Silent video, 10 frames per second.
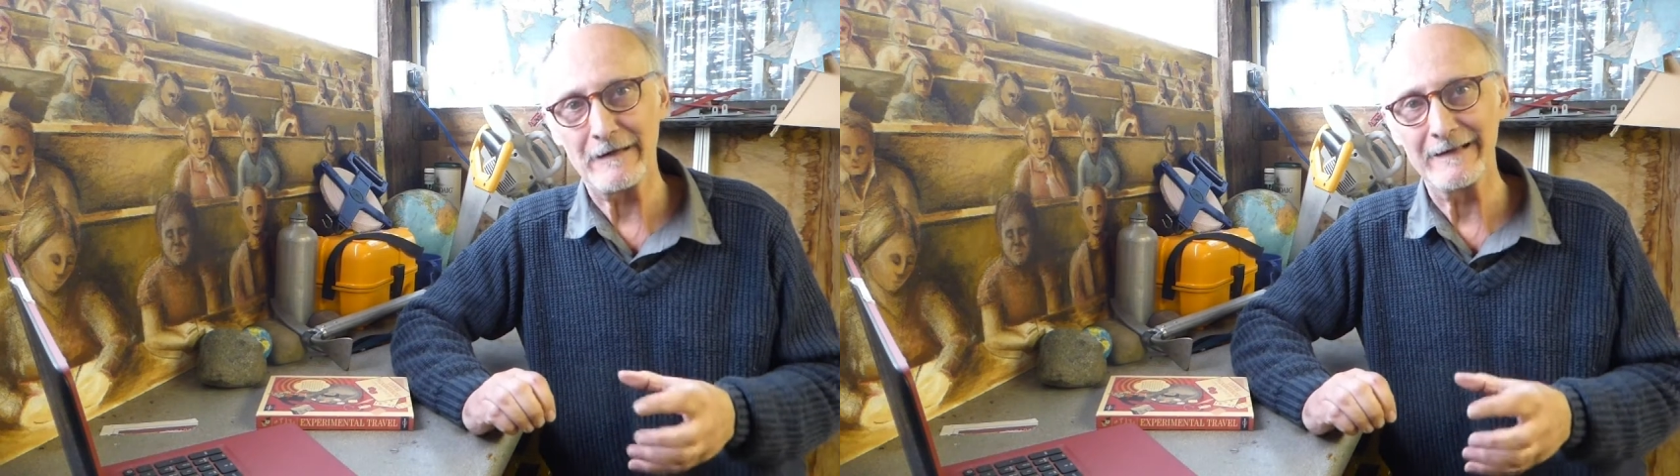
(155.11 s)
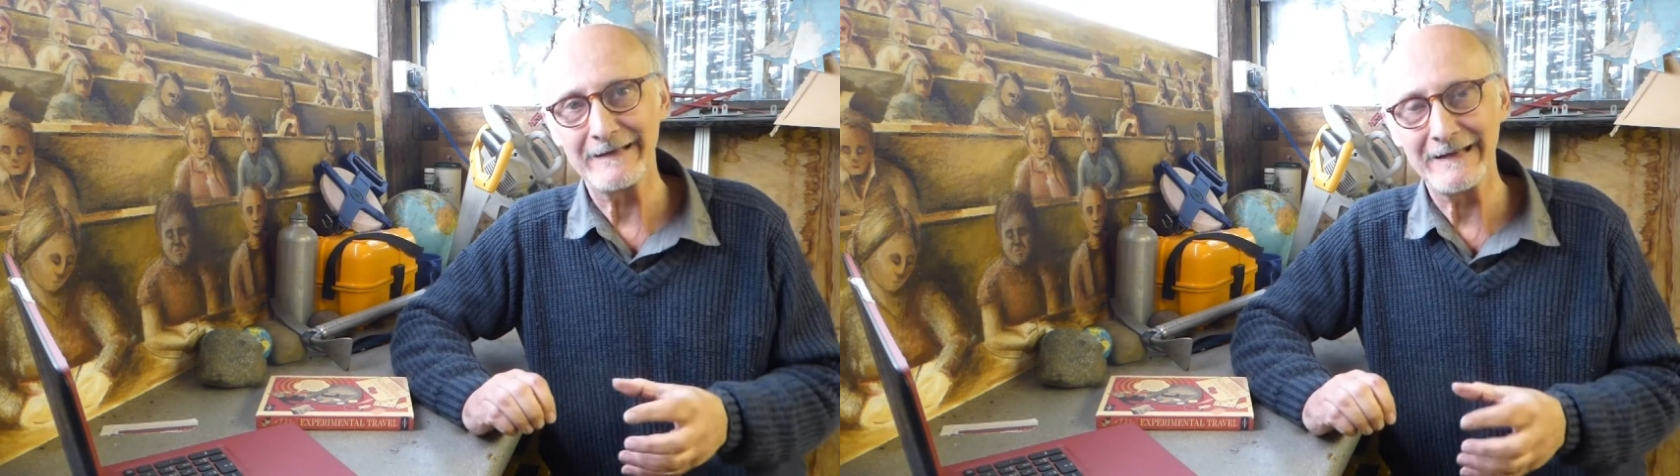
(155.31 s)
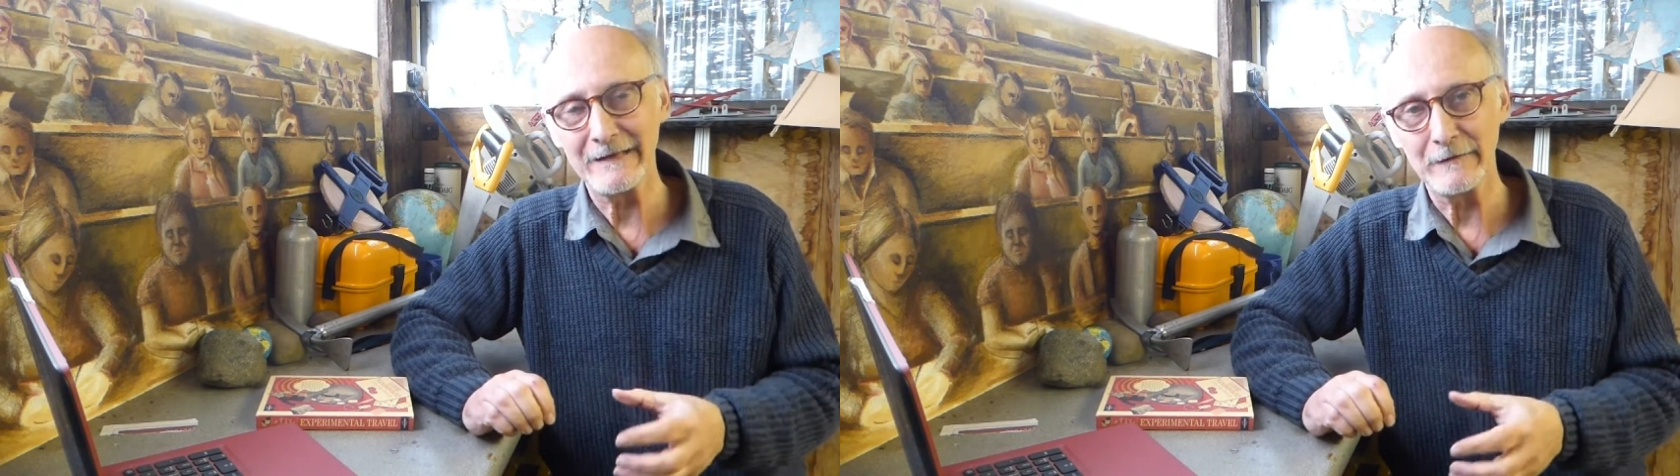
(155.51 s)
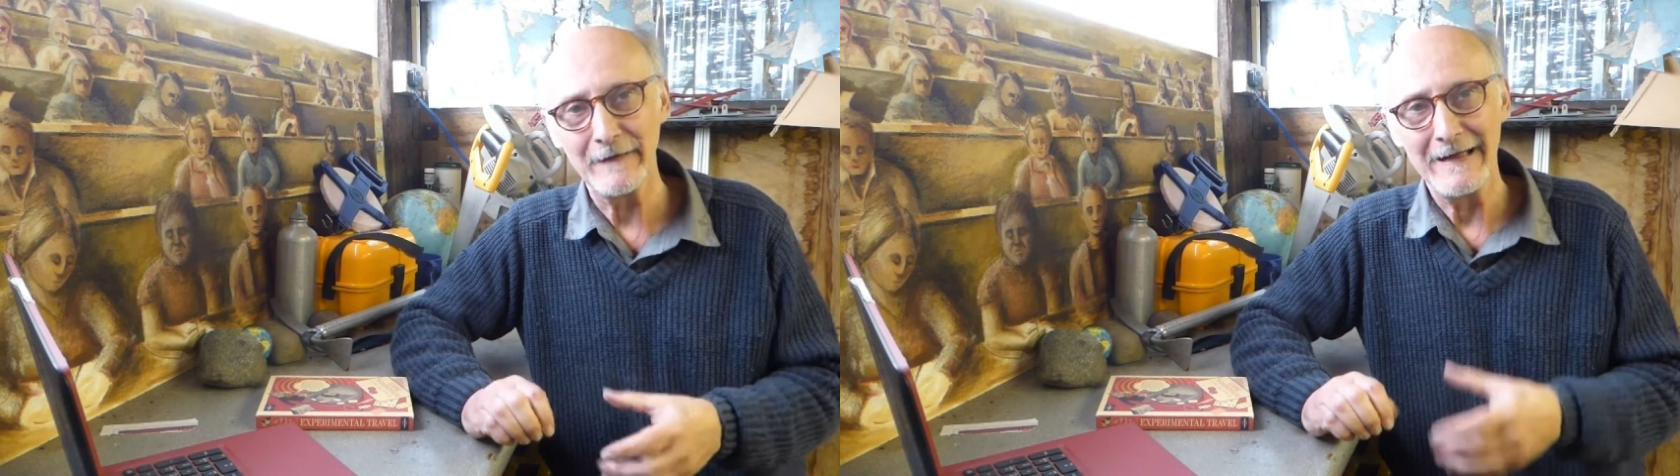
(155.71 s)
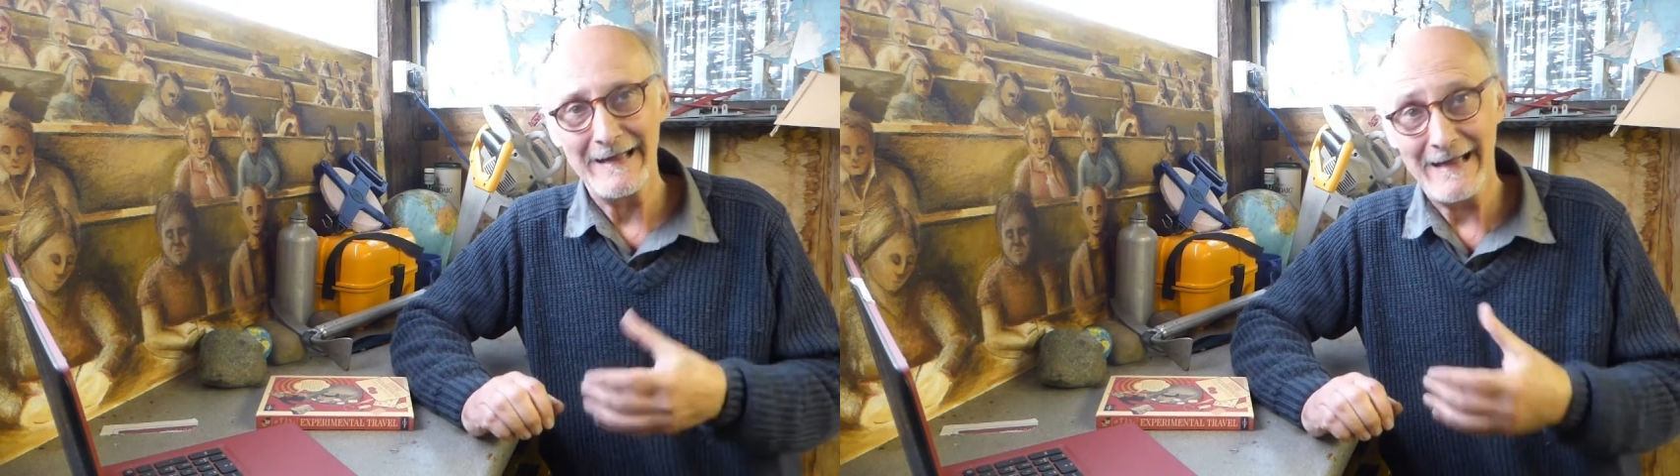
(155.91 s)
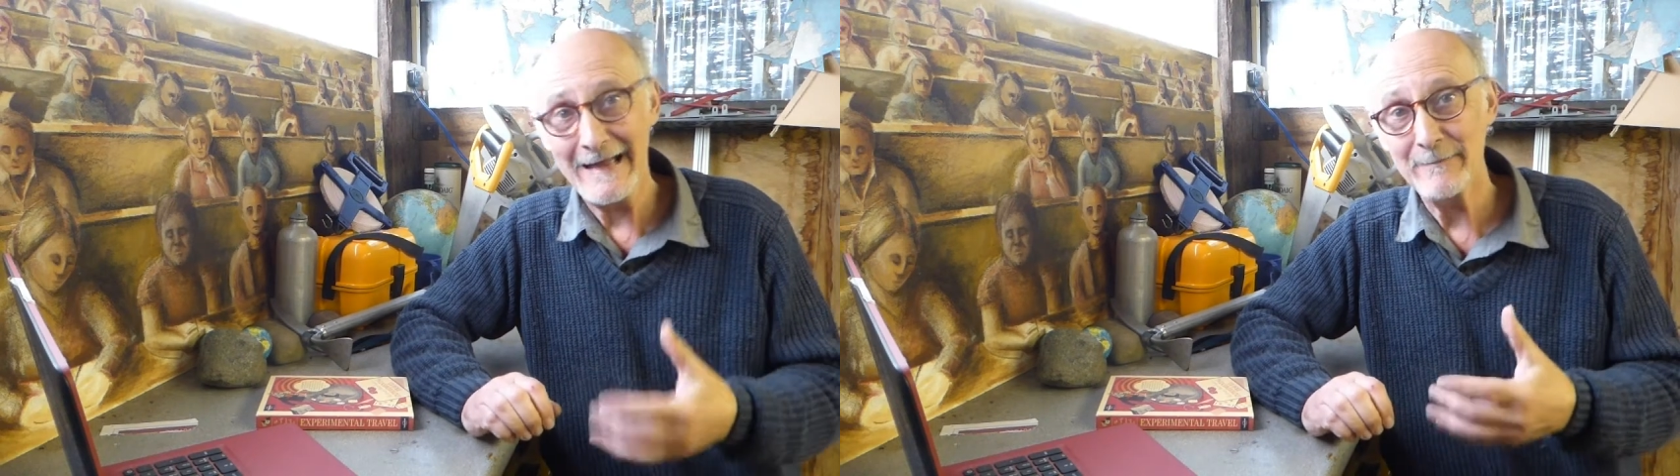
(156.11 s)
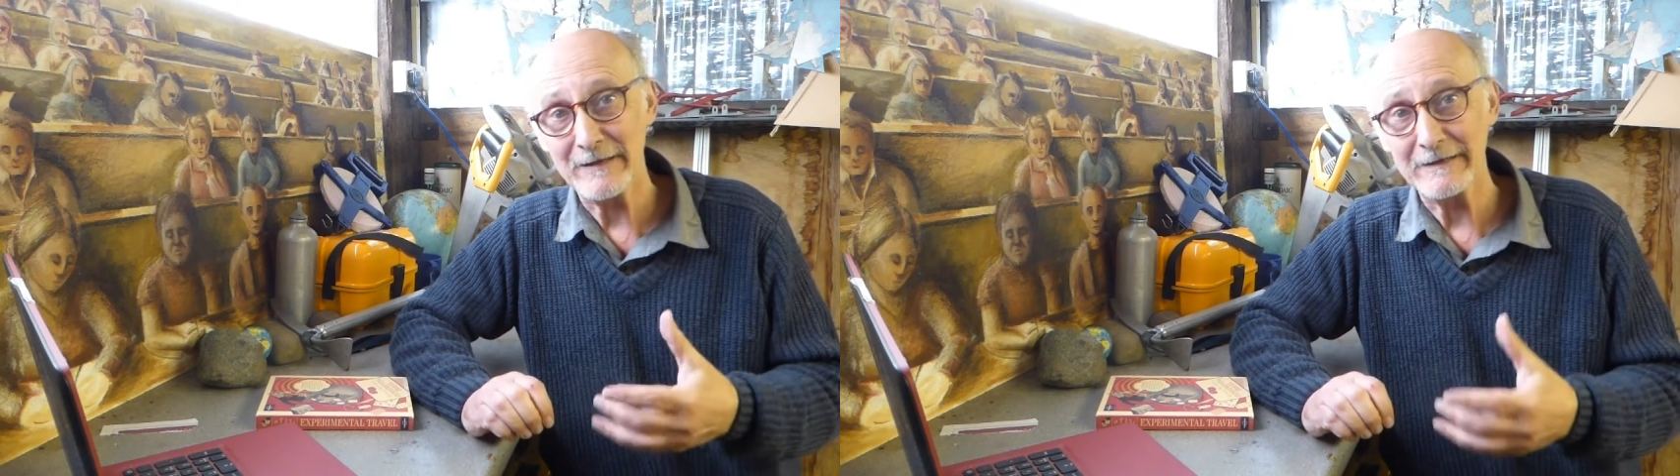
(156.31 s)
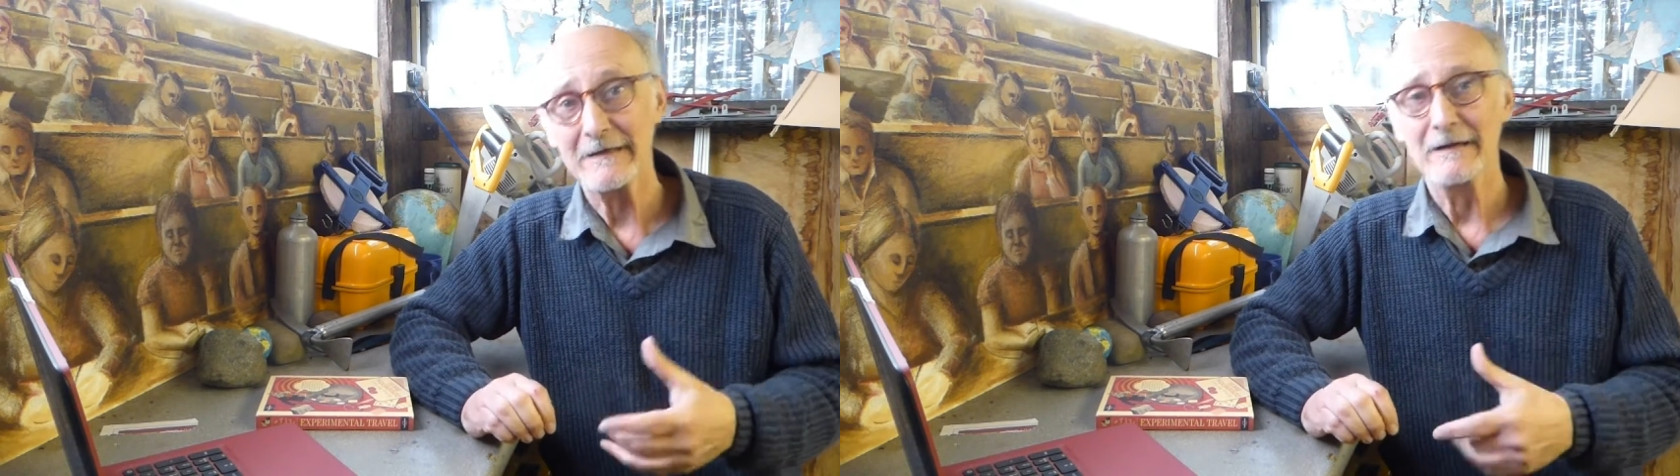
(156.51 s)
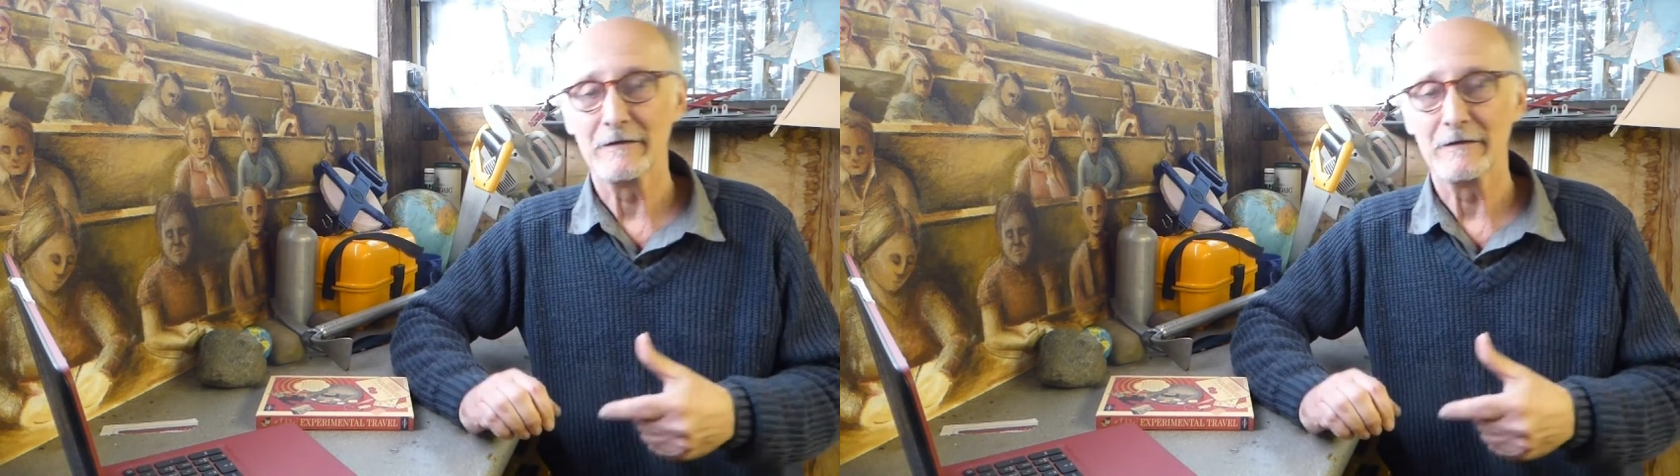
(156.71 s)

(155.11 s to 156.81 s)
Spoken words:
idea of habit